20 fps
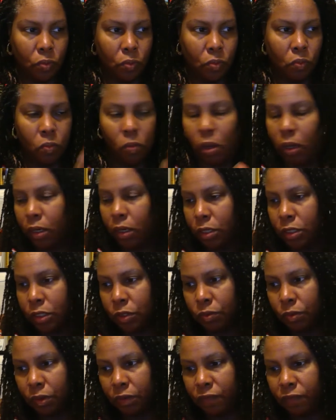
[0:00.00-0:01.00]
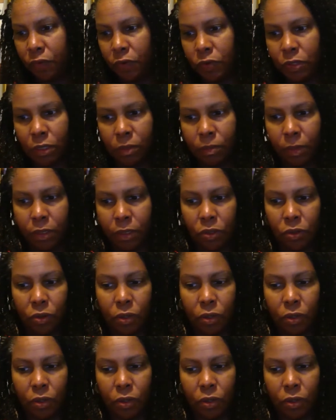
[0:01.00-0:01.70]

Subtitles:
one history first semester,